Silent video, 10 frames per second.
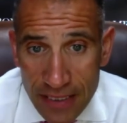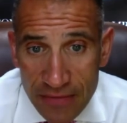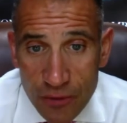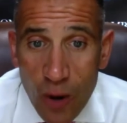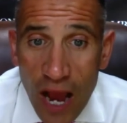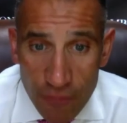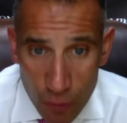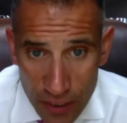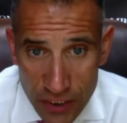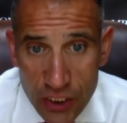If you have
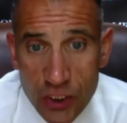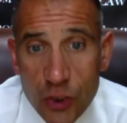questions,